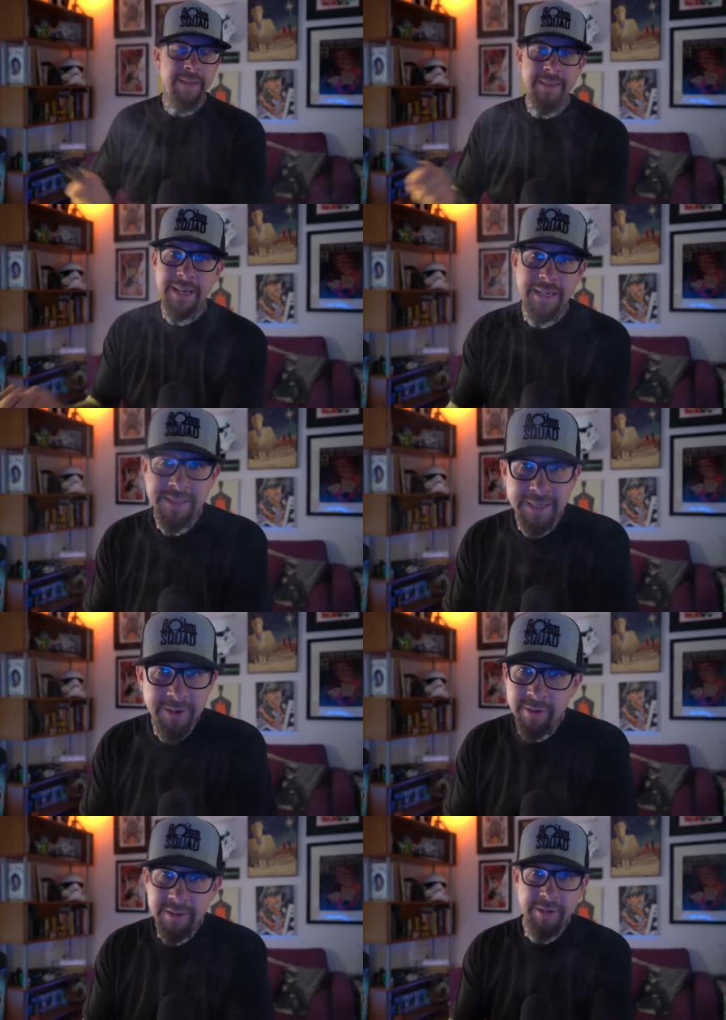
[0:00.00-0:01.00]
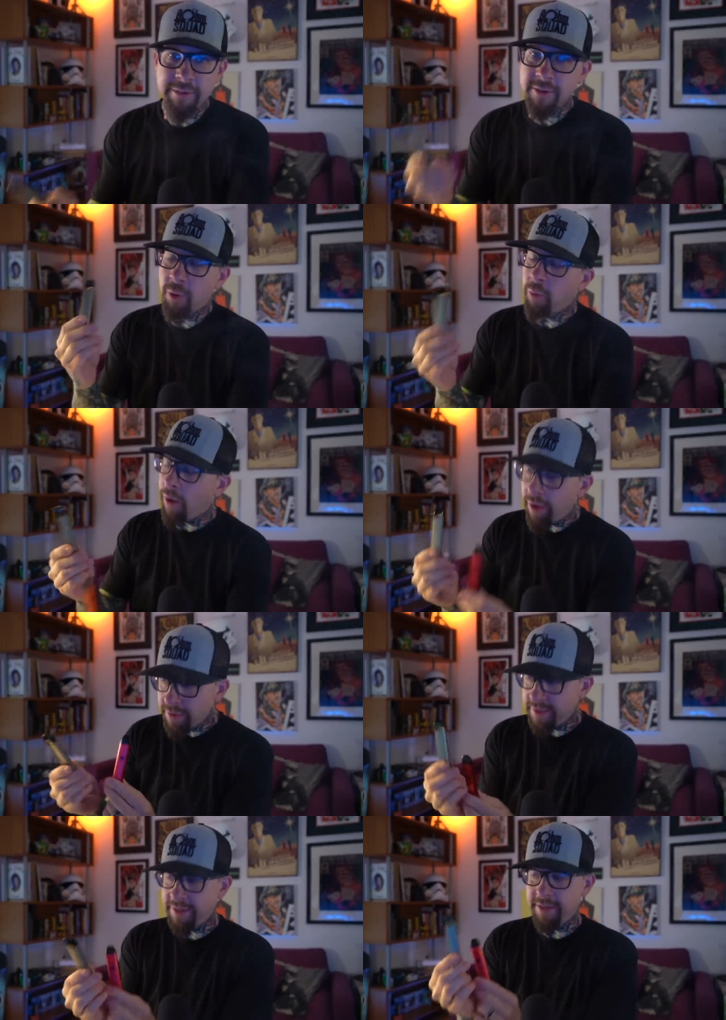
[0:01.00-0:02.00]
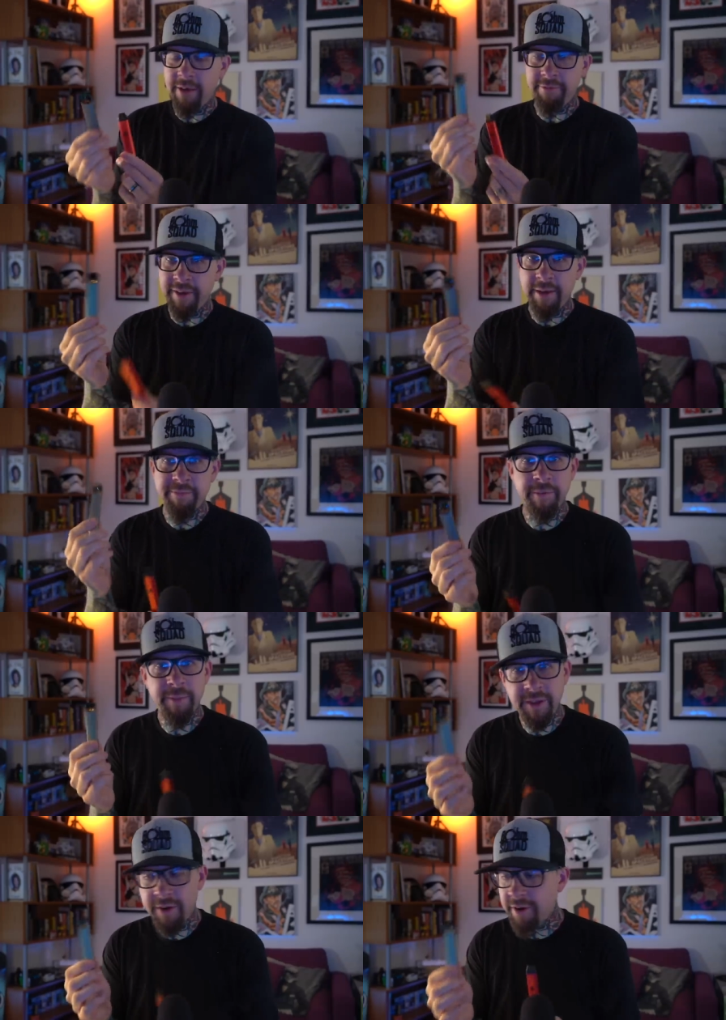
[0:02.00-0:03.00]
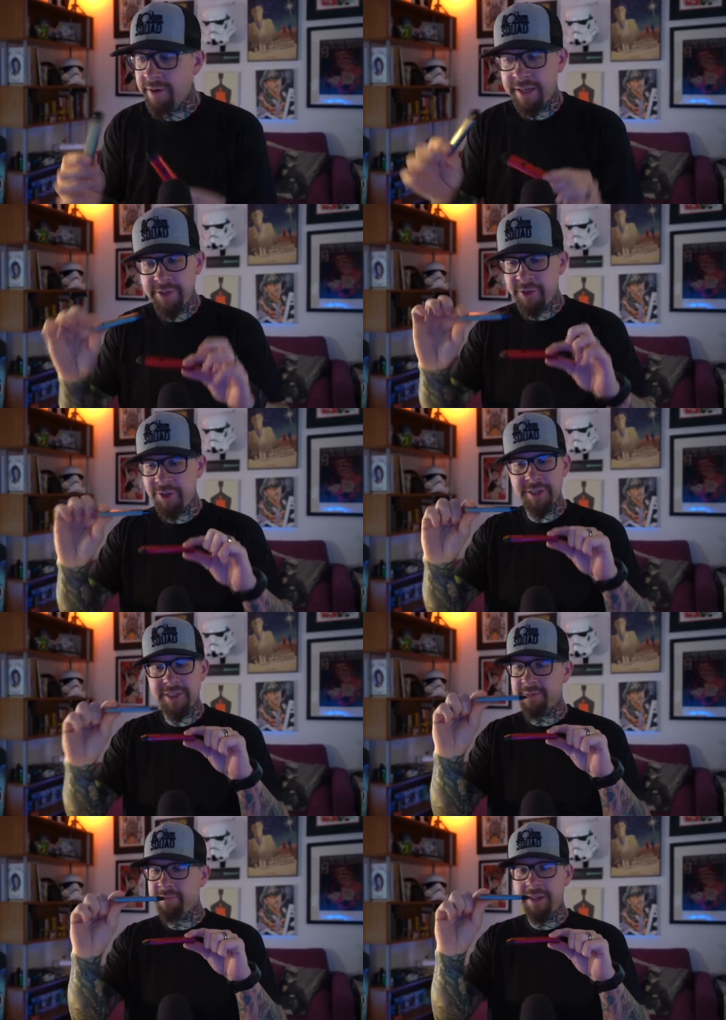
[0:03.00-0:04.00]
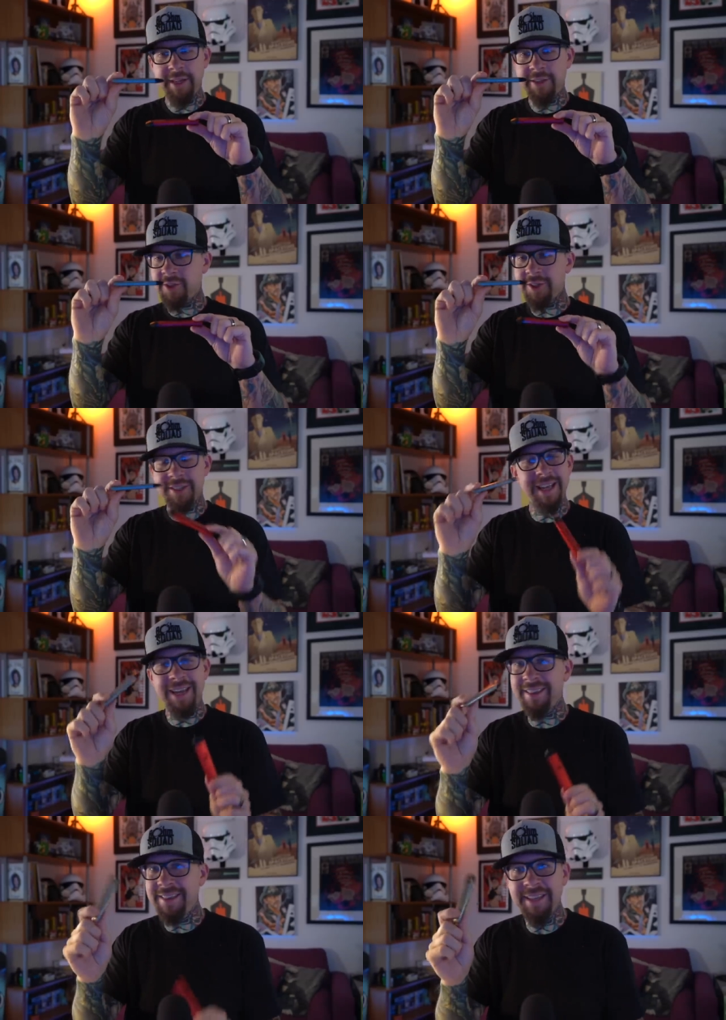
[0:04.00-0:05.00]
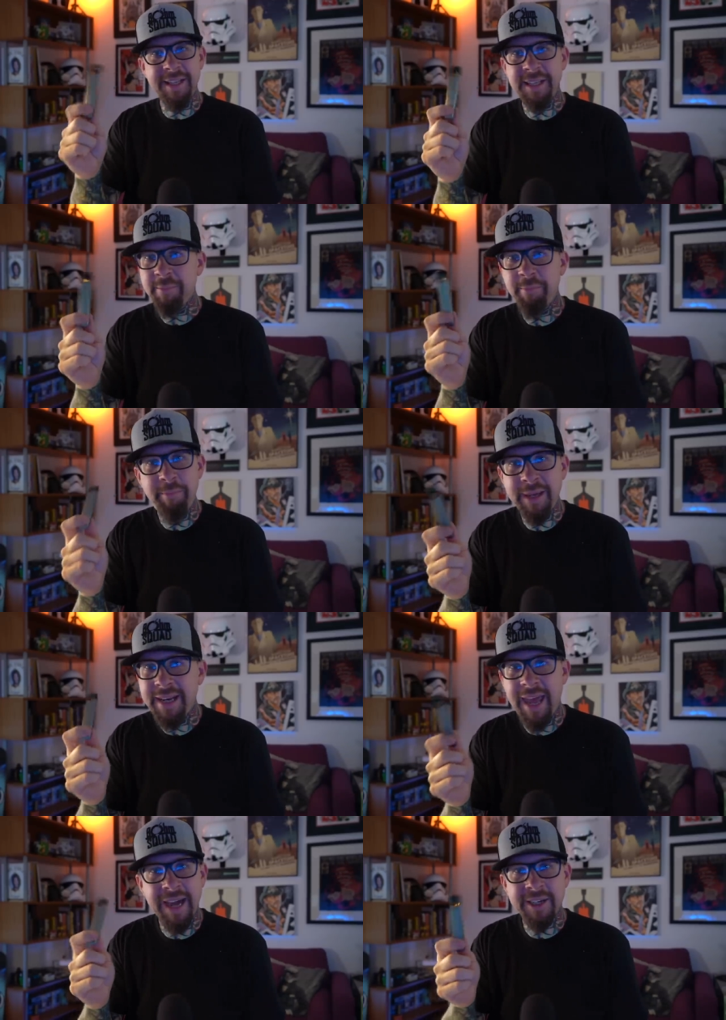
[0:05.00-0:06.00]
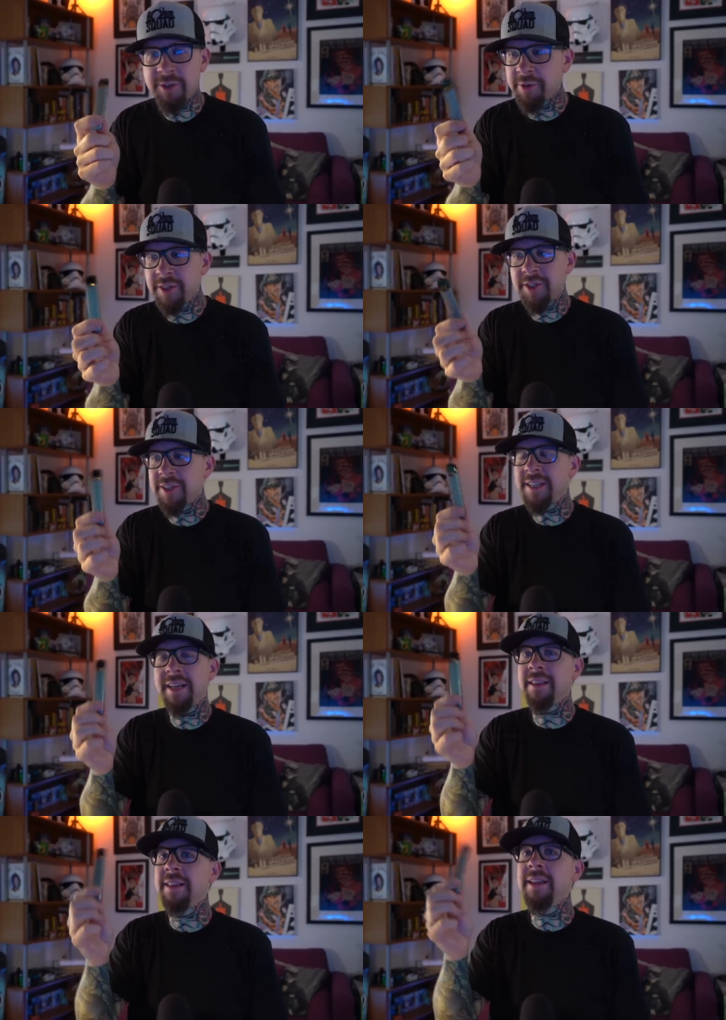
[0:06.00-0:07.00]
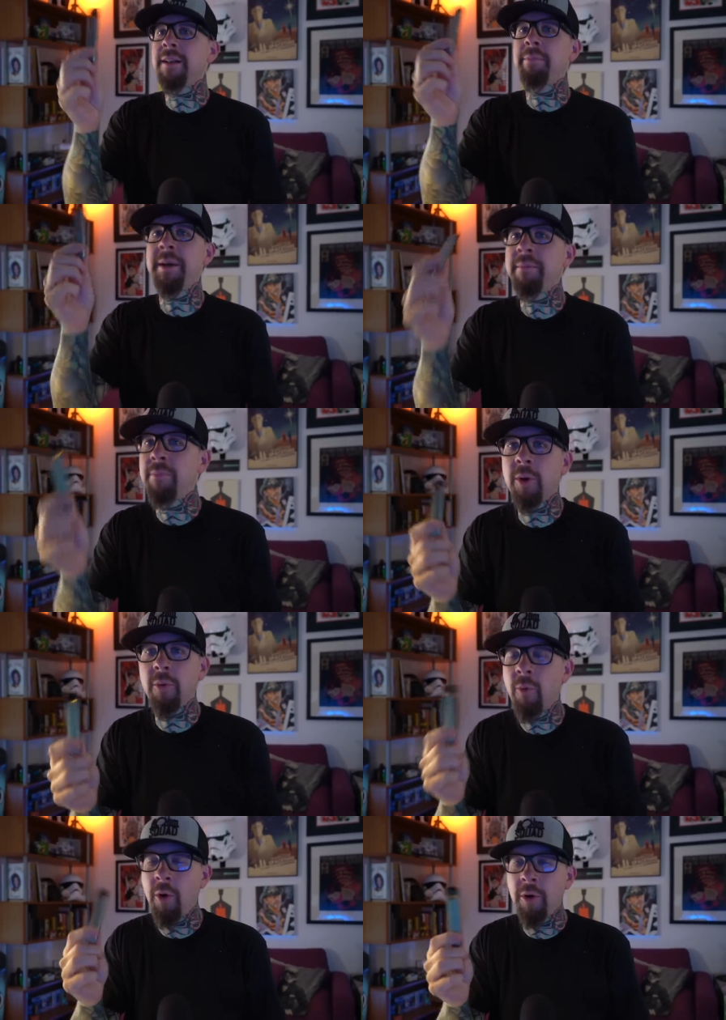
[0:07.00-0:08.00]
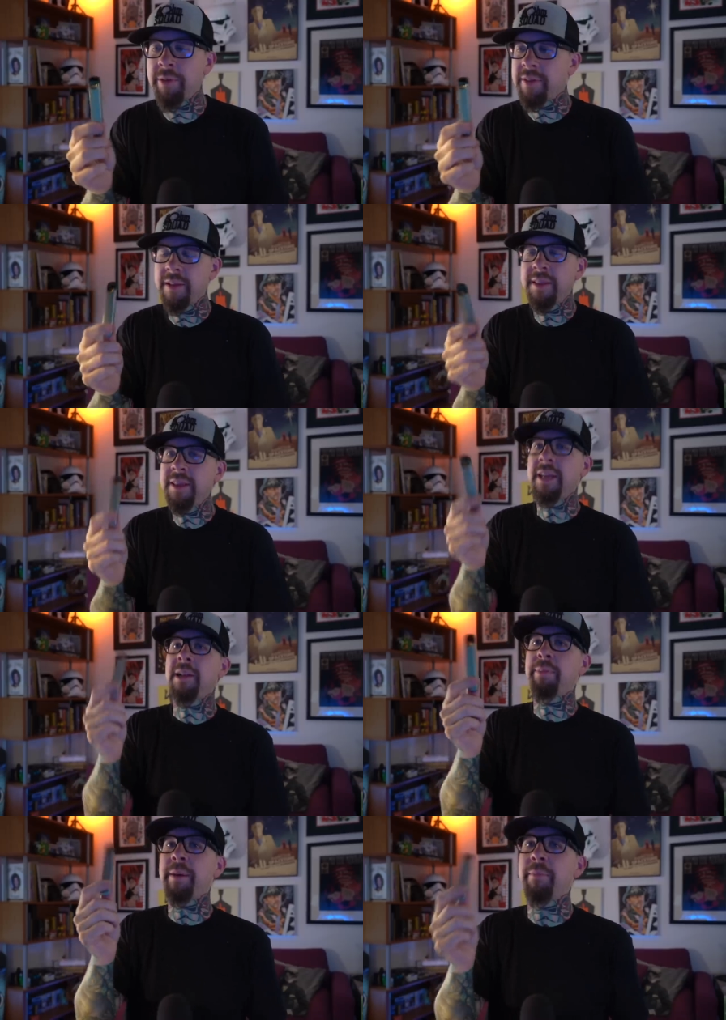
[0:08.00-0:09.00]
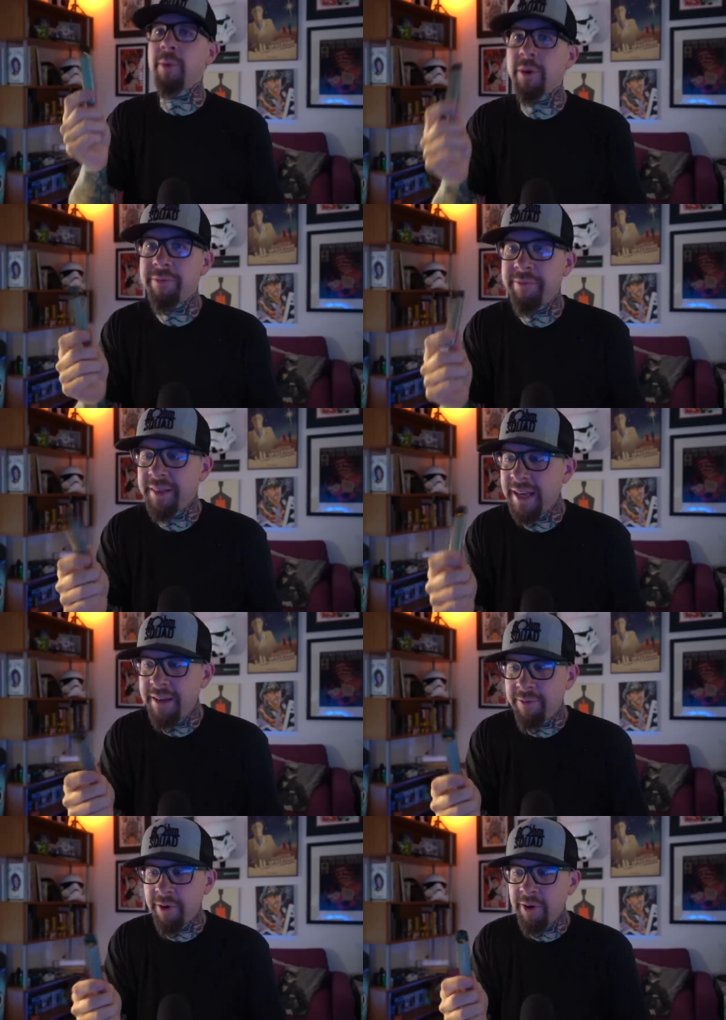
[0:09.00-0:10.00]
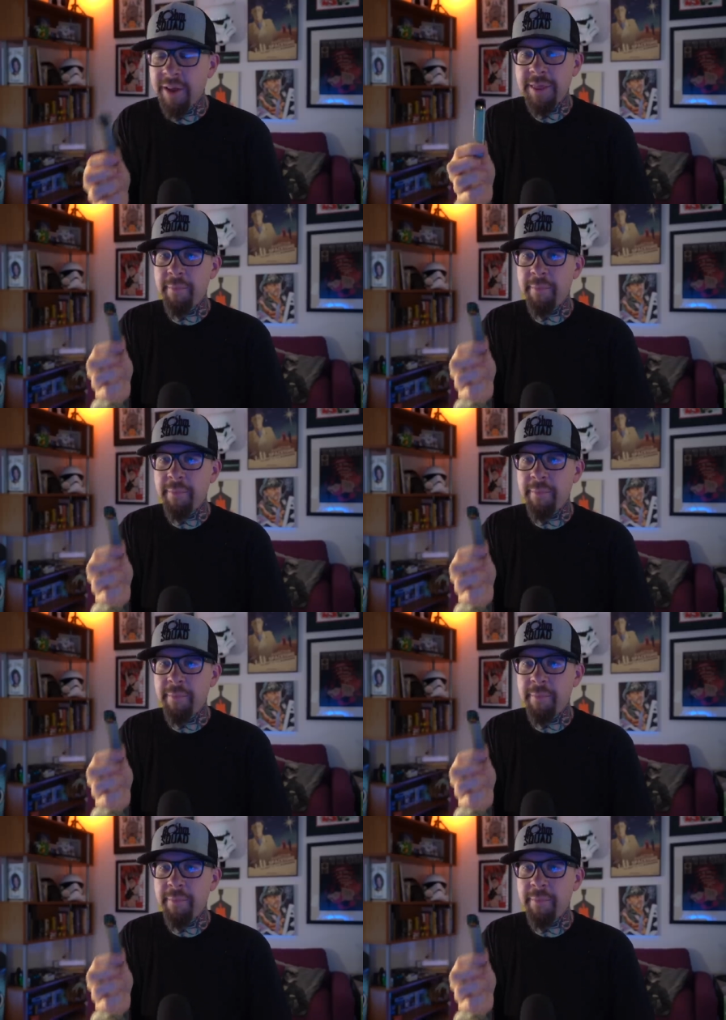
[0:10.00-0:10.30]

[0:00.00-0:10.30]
And like I said earlier, the quality of vape from the Yearn is just, it's just that little bit extra. It's just that little bit more warmth, little bit more flavor.